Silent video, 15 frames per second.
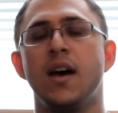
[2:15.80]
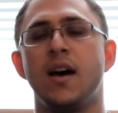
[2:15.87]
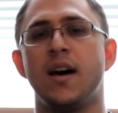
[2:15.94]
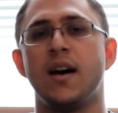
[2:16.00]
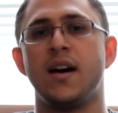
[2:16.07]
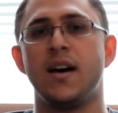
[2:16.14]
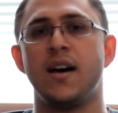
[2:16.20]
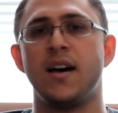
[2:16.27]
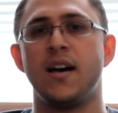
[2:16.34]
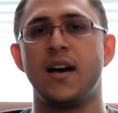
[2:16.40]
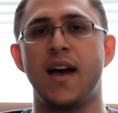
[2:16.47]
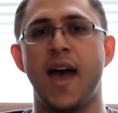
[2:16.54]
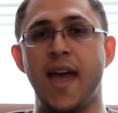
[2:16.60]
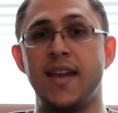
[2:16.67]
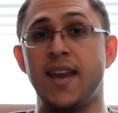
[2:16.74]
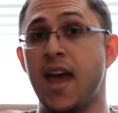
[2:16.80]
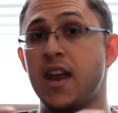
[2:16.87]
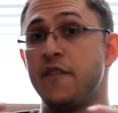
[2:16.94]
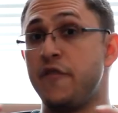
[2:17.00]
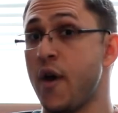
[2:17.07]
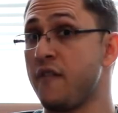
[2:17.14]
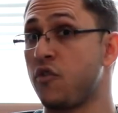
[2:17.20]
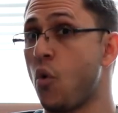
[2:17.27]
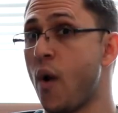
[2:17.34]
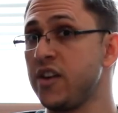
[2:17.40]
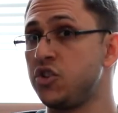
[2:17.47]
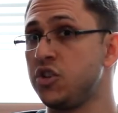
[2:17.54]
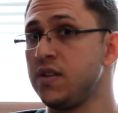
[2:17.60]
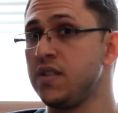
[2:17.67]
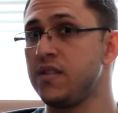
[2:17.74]
And if you have
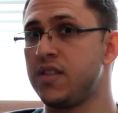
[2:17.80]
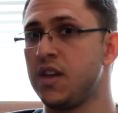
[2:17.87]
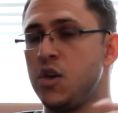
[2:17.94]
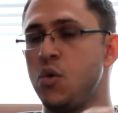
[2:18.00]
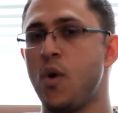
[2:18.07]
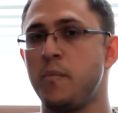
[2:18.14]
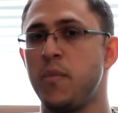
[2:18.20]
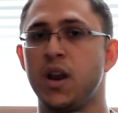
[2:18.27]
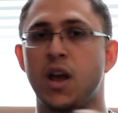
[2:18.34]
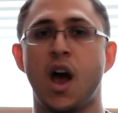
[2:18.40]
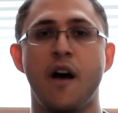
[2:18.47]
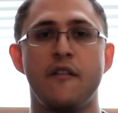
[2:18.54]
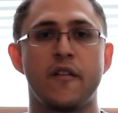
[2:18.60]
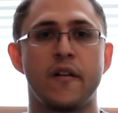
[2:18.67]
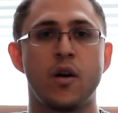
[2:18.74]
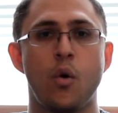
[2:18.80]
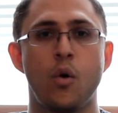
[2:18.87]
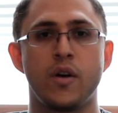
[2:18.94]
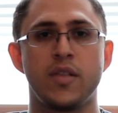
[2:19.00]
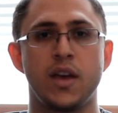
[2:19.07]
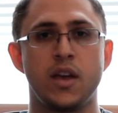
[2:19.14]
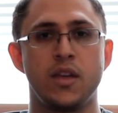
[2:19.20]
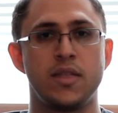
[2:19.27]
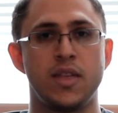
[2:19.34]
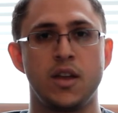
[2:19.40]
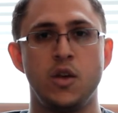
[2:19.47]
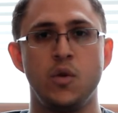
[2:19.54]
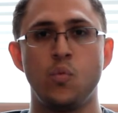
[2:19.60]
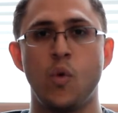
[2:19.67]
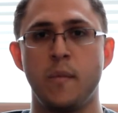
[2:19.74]
questions that you want me to cover or that
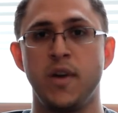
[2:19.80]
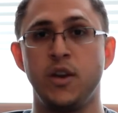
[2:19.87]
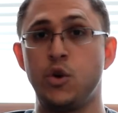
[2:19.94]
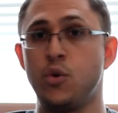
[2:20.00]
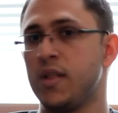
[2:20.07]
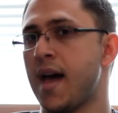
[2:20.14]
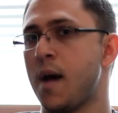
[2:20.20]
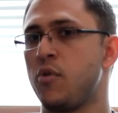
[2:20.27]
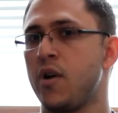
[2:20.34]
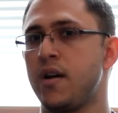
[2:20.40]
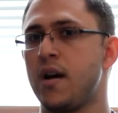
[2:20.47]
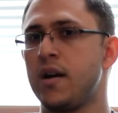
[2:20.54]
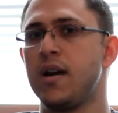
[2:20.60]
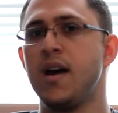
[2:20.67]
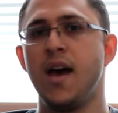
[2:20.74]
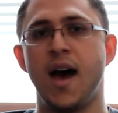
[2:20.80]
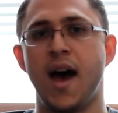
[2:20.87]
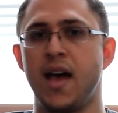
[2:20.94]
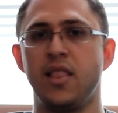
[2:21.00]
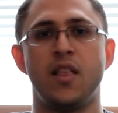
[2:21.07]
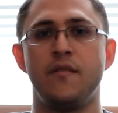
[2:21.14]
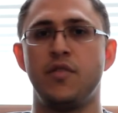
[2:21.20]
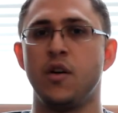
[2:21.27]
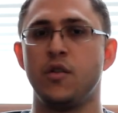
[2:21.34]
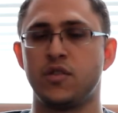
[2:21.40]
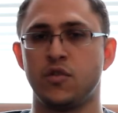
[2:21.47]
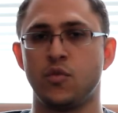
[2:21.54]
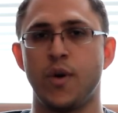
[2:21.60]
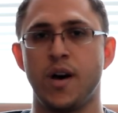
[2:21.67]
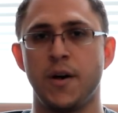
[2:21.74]
you want me to elaborate on, I love those
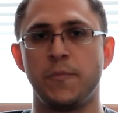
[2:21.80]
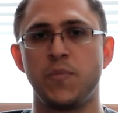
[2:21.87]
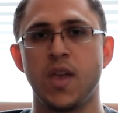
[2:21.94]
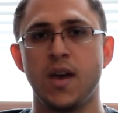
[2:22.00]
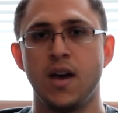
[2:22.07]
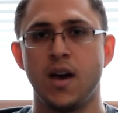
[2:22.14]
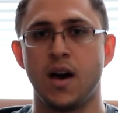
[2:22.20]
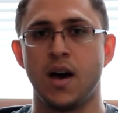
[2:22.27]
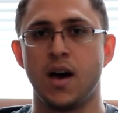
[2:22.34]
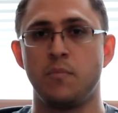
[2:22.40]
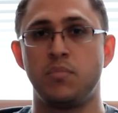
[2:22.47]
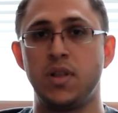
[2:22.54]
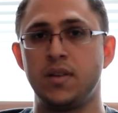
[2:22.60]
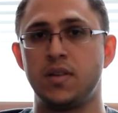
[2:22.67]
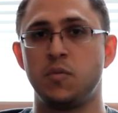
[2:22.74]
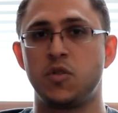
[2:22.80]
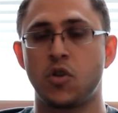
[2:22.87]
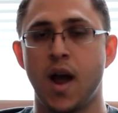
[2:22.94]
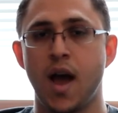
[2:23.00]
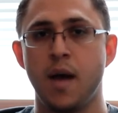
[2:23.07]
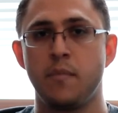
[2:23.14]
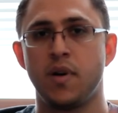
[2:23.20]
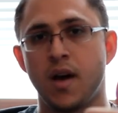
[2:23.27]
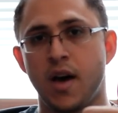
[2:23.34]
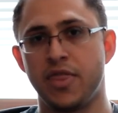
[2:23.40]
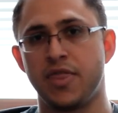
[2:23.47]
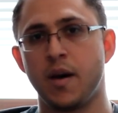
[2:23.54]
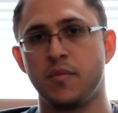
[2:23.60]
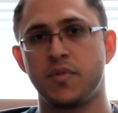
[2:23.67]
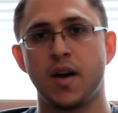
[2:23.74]
as well. Please subscribe, a
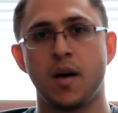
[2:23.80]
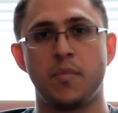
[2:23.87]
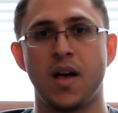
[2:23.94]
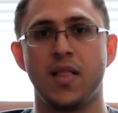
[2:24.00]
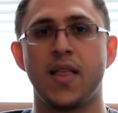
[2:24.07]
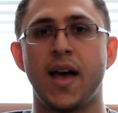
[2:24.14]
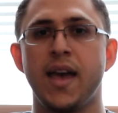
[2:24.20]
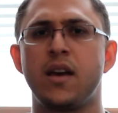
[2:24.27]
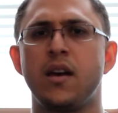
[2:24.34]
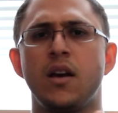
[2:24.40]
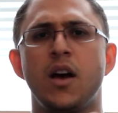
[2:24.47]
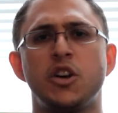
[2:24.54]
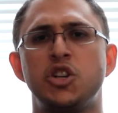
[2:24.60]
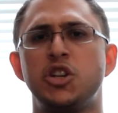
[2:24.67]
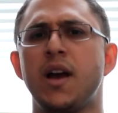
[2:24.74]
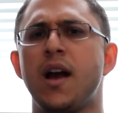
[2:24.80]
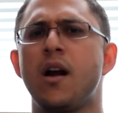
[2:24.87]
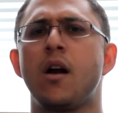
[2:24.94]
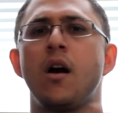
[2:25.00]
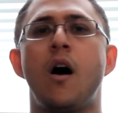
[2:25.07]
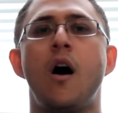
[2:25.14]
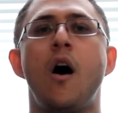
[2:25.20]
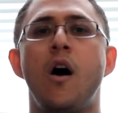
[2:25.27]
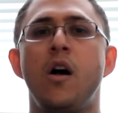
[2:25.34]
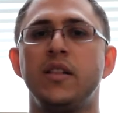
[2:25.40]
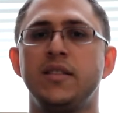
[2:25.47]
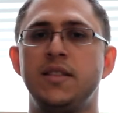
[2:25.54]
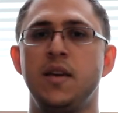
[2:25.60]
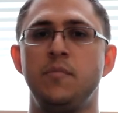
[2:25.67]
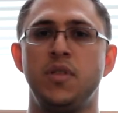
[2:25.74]
thumbs up, a like, a share,
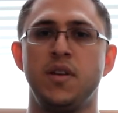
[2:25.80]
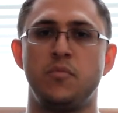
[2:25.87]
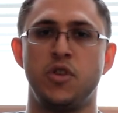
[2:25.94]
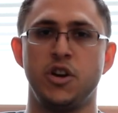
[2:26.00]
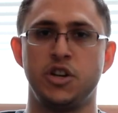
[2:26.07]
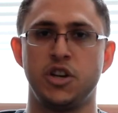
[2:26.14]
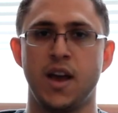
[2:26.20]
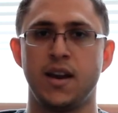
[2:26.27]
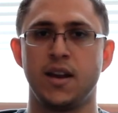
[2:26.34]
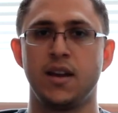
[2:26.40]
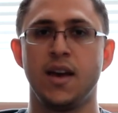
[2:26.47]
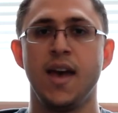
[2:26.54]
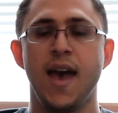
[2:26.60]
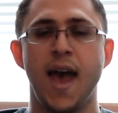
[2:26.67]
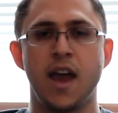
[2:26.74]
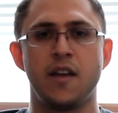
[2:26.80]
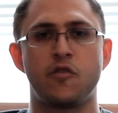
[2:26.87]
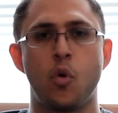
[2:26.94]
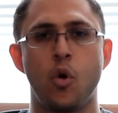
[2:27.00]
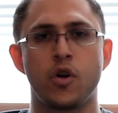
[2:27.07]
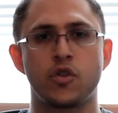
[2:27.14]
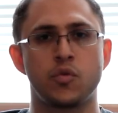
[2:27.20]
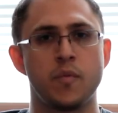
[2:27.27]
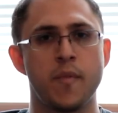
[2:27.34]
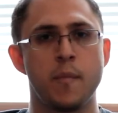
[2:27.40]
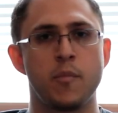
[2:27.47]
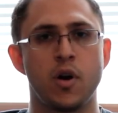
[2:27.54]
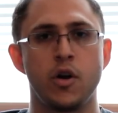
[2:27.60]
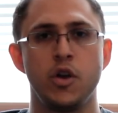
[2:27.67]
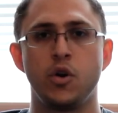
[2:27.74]
all deeply appreciated. And of course,
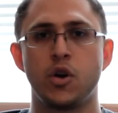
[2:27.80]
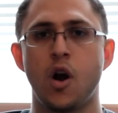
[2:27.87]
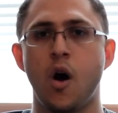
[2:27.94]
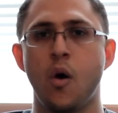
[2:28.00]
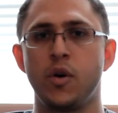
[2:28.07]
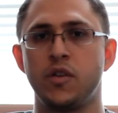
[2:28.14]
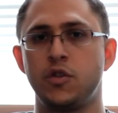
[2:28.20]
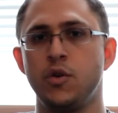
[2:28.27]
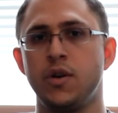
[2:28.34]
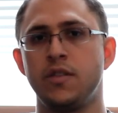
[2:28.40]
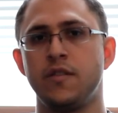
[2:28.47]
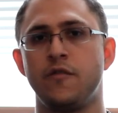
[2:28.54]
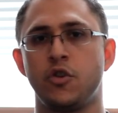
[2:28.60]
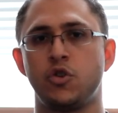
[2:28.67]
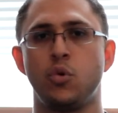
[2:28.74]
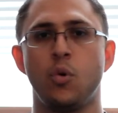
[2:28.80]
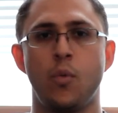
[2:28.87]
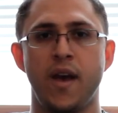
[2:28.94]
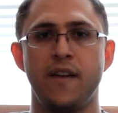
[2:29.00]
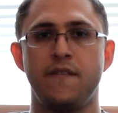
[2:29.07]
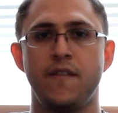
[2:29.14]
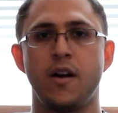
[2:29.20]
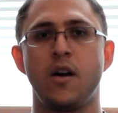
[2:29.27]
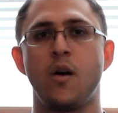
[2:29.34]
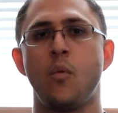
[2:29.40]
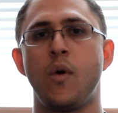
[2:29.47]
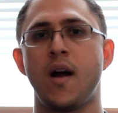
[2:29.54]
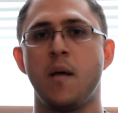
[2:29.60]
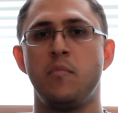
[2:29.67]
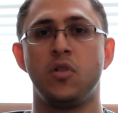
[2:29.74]
remember, you can always tune in the Virtual Wayfarer,
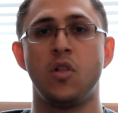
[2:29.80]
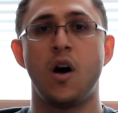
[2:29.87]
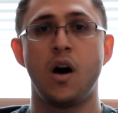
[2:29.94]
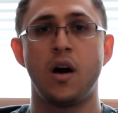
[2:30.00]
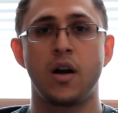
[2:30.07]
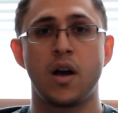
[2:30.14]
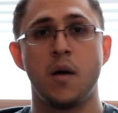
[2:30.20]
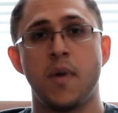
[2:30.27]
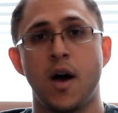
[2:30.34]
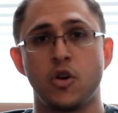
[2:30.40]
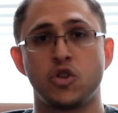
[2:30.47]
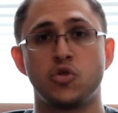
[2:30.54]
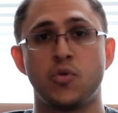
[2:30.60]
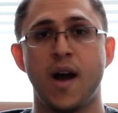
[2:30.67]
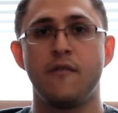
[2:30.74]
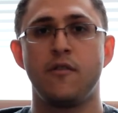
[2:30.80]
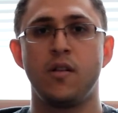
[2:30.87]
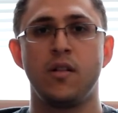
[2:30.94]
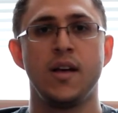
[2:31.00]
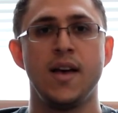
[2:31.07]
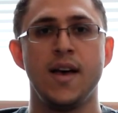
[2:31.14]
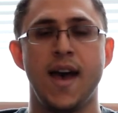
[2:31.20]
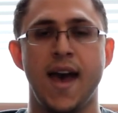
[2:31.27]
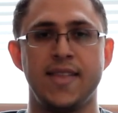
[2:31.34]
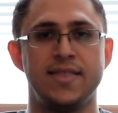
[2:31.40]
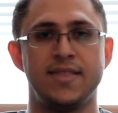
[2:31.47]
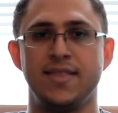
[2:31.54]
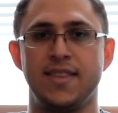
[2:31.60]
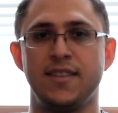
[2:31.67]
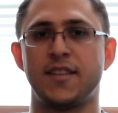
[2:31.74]
where I blog about travel
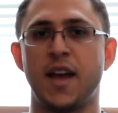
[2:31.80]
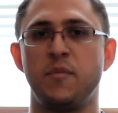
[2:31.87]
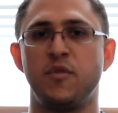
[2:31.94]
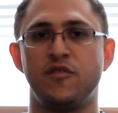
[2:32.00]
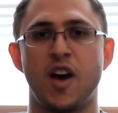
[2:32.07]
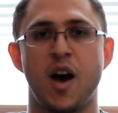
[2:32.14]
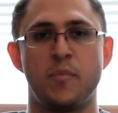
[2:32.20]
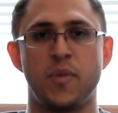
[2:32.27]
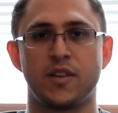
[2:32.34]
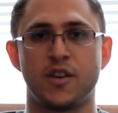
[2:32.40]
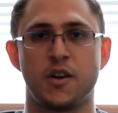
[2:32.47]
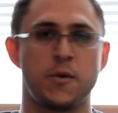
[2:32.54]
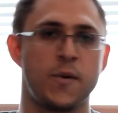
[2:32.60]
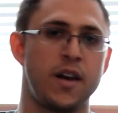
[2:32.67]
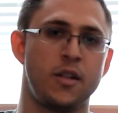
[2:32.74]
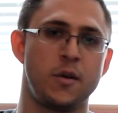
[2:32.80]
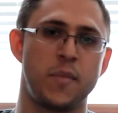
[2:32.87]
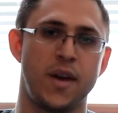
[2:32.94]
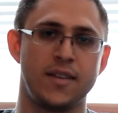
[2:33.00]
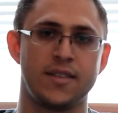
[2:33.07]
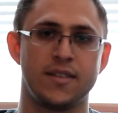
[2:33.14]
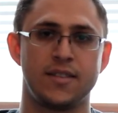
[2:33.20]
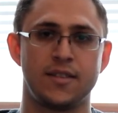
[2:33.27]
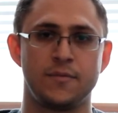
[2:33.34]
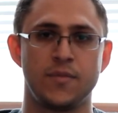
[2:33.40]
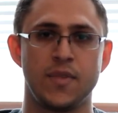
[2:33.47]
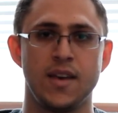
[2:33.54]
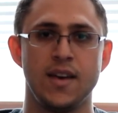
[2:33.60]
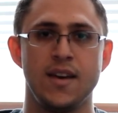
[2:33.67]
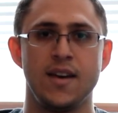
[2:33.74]
and these types of topics on a regular basis.
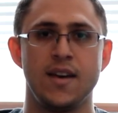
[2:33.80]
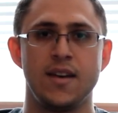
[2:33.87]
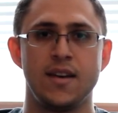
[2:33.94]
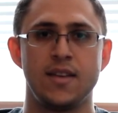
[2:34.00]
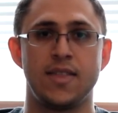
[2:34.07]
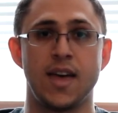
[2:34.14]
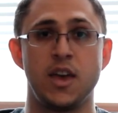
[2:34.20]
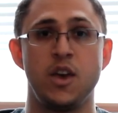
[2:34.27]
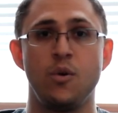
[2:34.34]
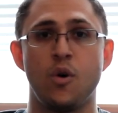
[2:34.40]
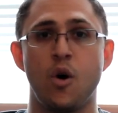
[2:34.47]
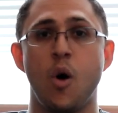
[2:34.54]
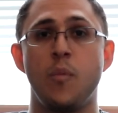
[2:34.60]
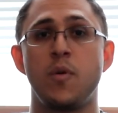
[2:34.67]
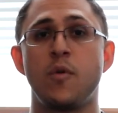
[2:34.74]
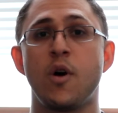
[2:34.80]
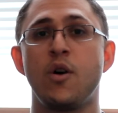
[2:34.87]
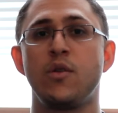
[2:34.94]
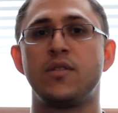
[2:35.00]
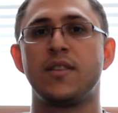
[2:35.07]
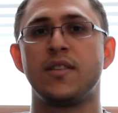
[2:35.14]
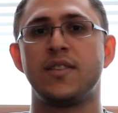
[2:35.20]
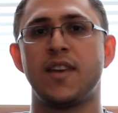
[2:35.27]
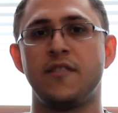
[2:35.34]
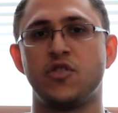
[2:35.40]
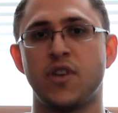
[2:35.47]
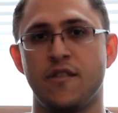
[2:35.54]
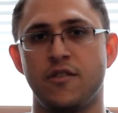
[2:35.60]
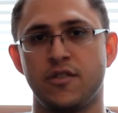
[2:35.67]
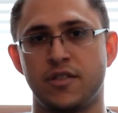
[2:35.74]
Thank you, open roads, safe
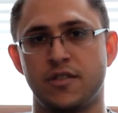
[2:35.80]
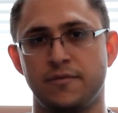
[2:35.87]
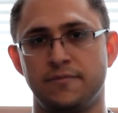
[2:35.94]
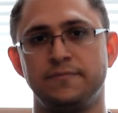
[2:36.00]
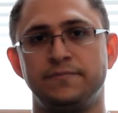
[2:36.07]
travels.